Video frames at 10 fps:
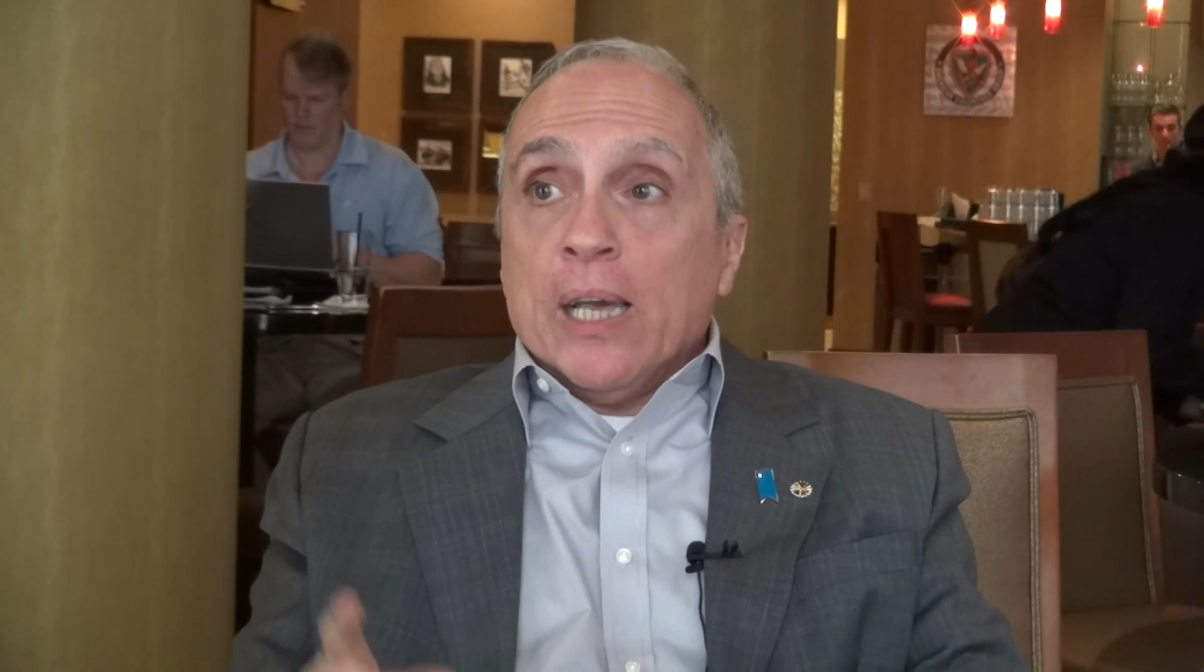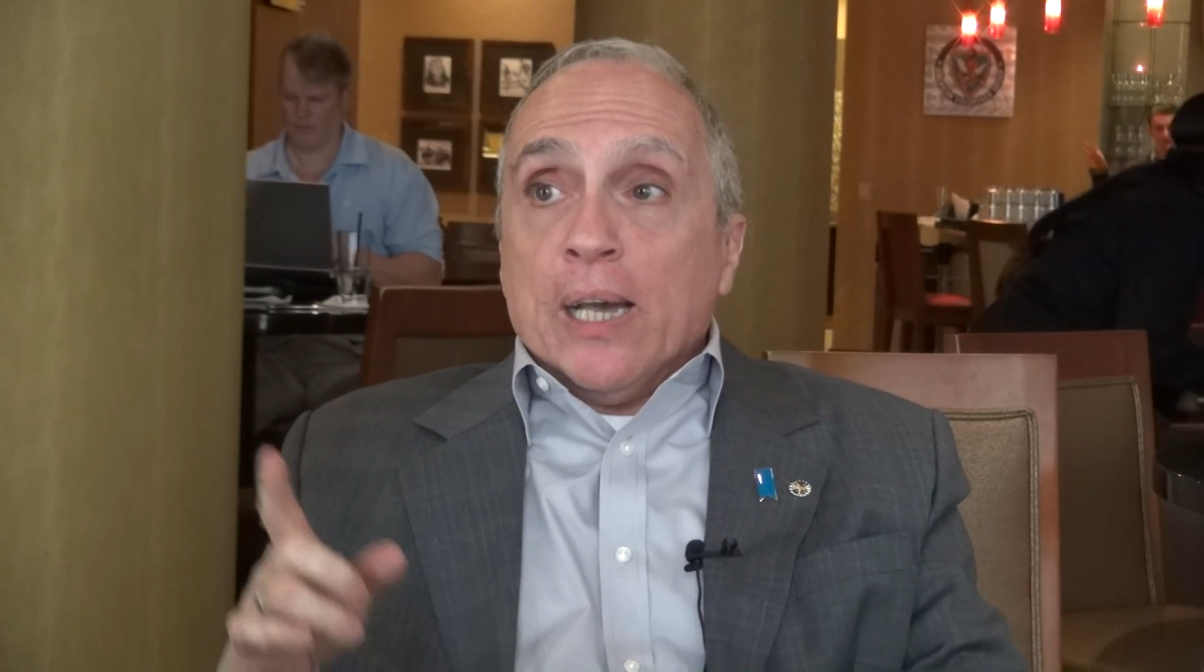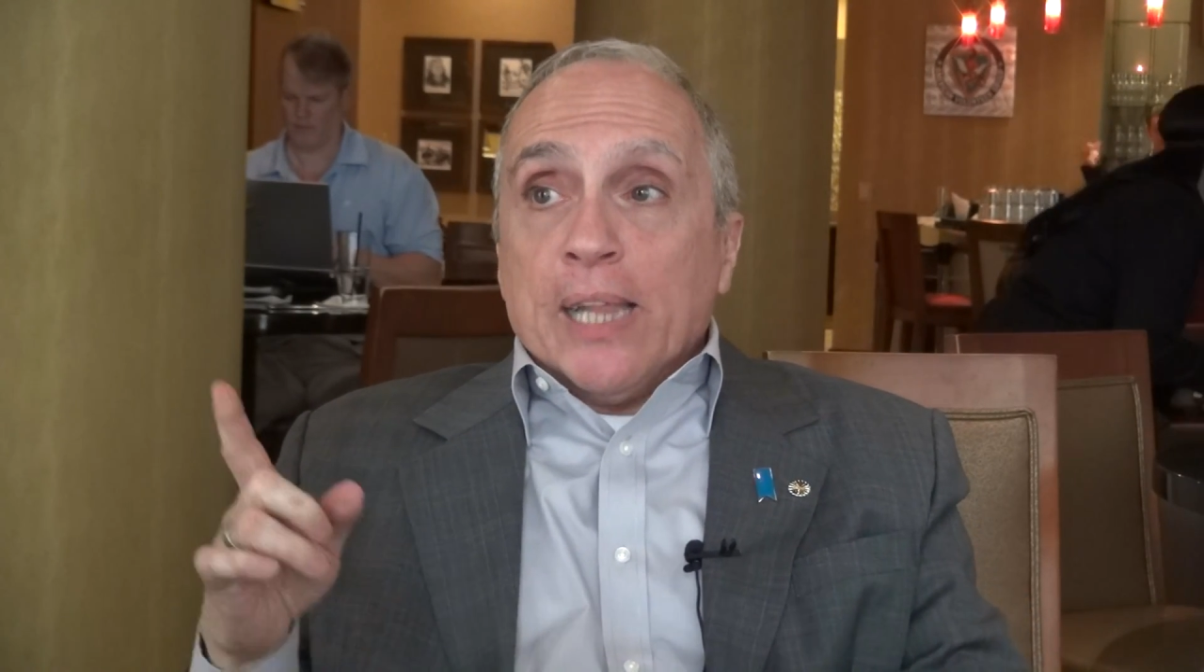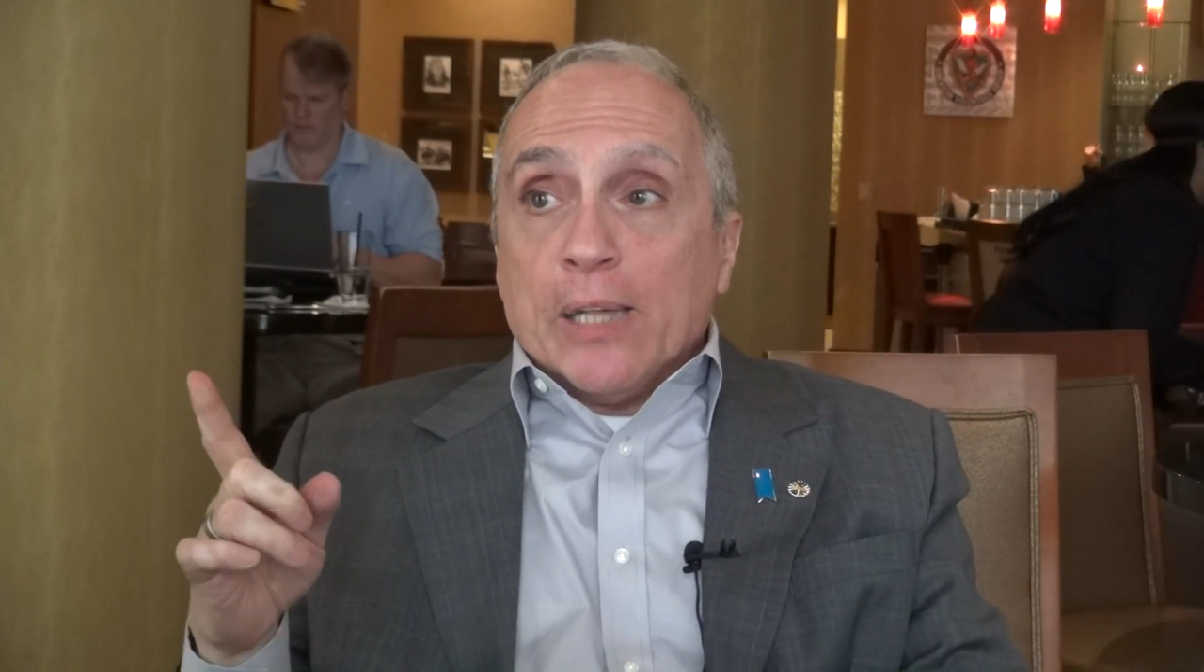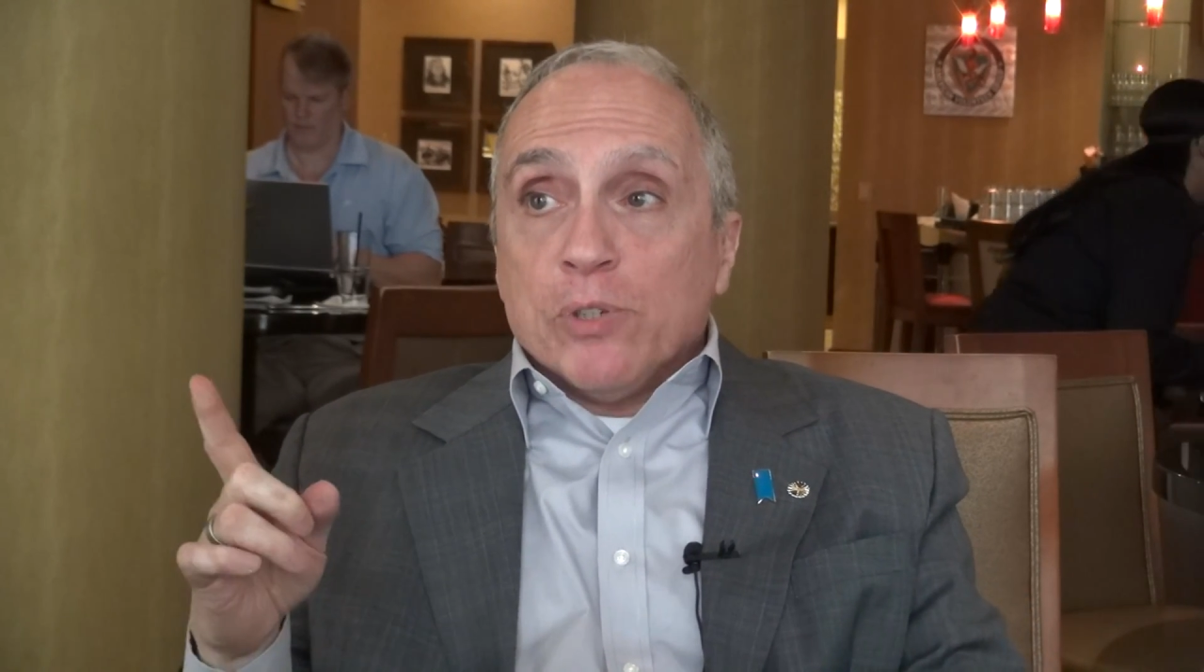
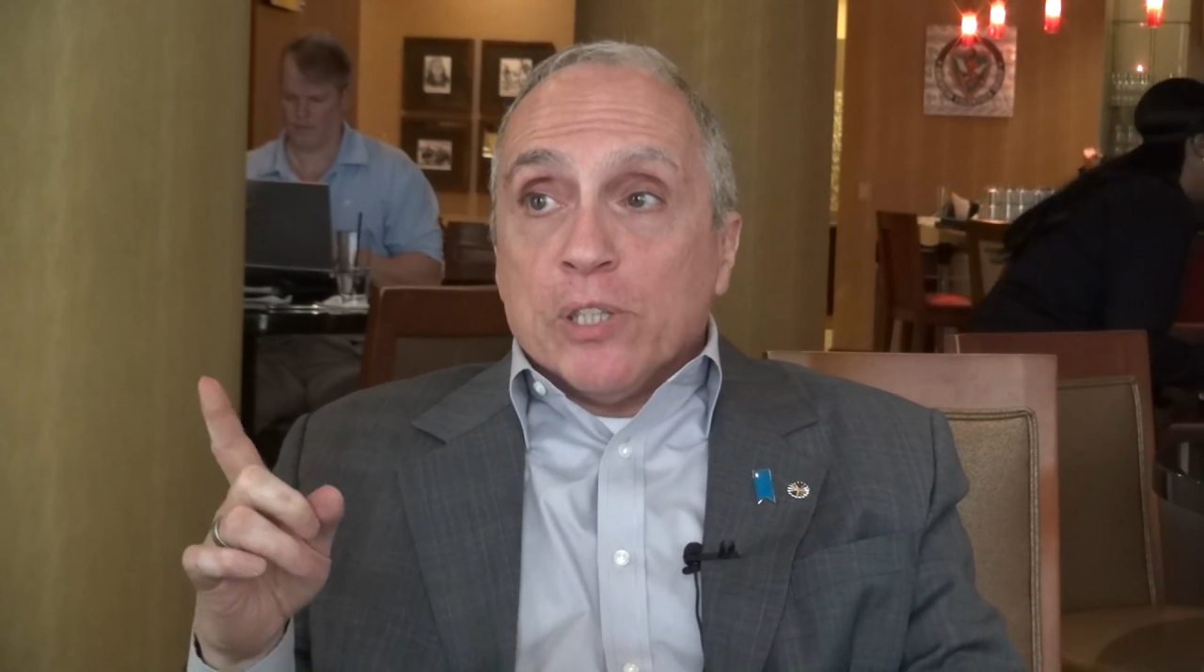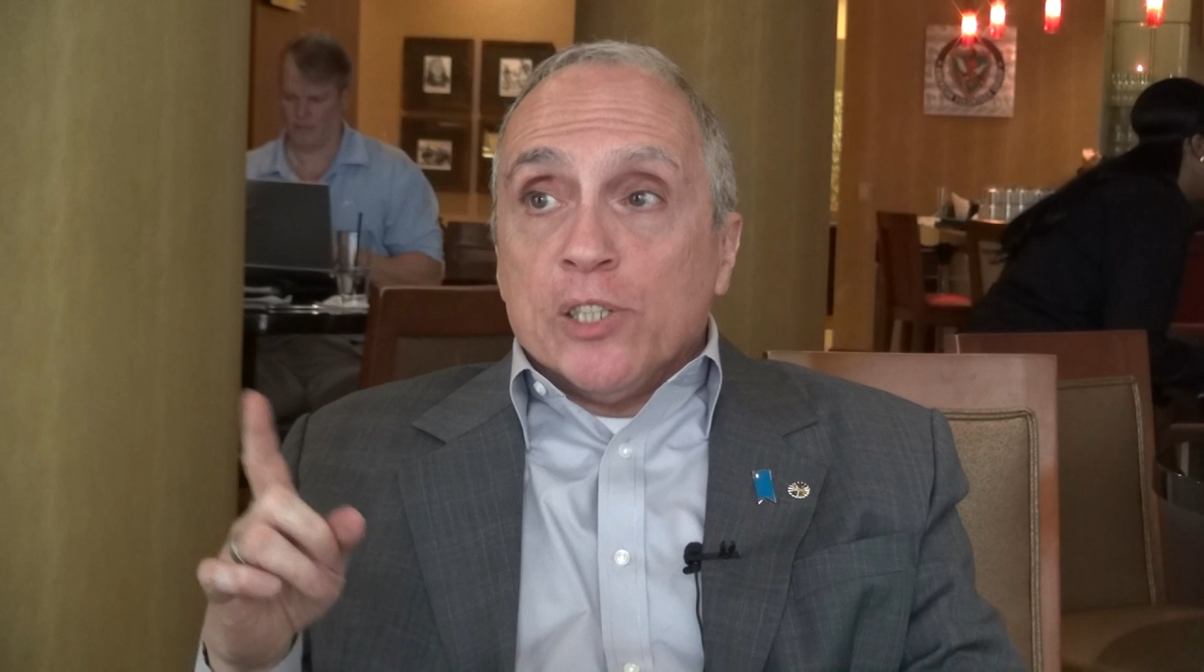and that's what the